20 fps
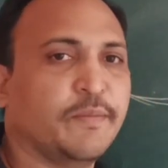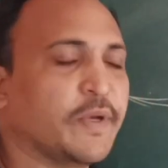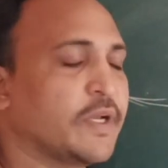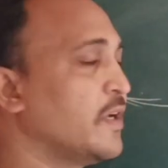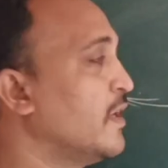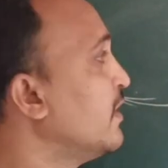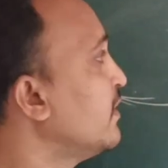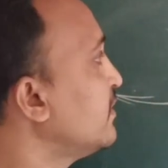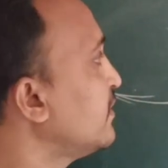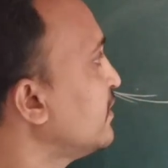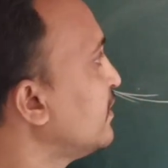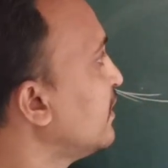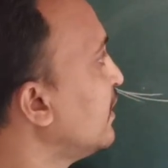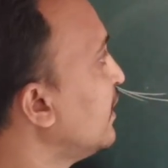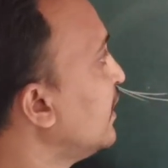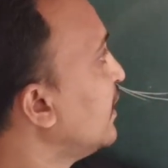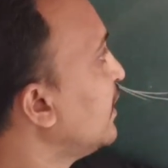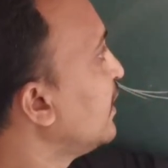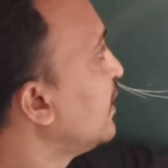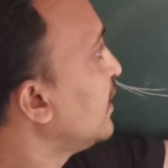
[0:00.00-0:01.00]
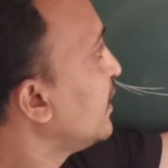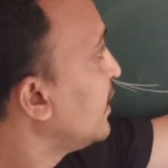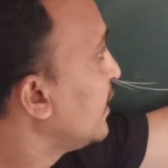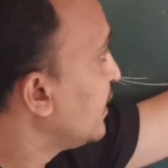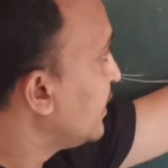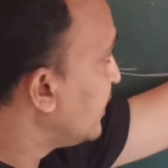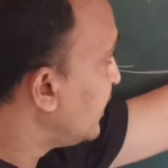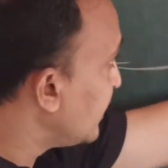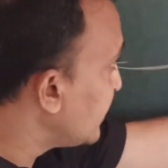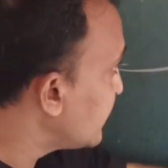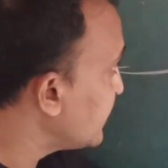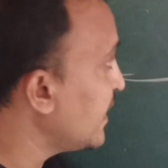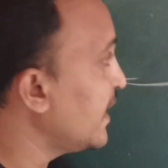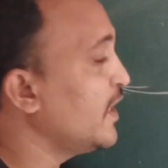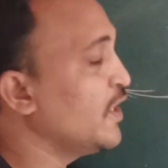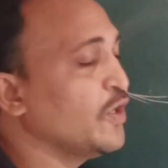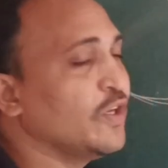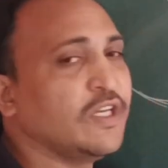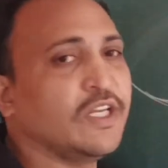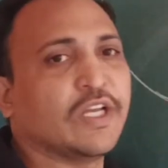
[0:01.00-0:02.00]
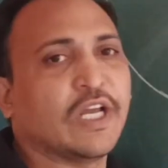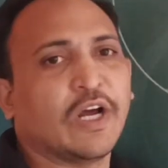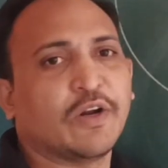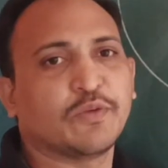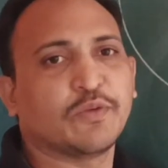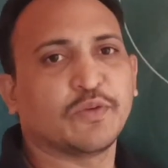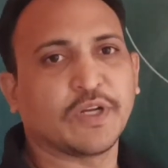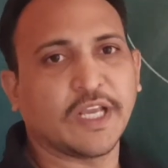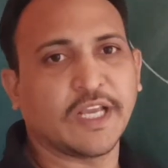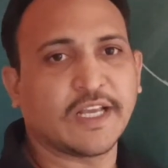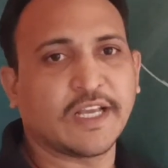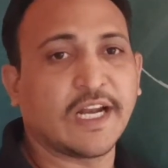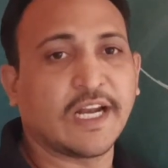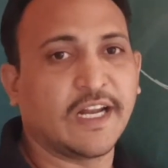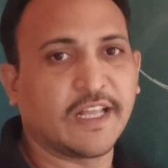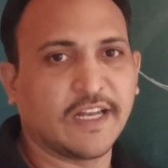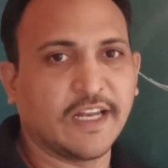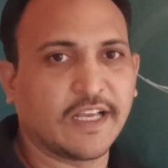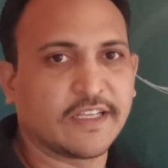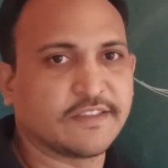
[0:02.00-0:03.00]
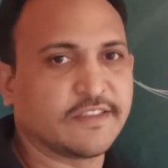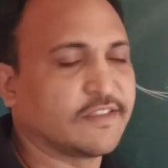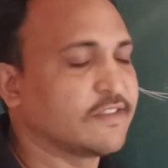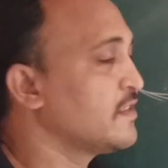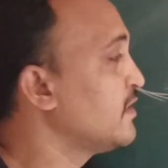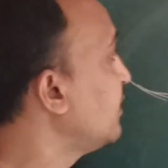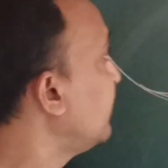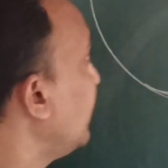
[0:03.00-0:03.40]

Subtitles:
because this side only you have to take radical axis.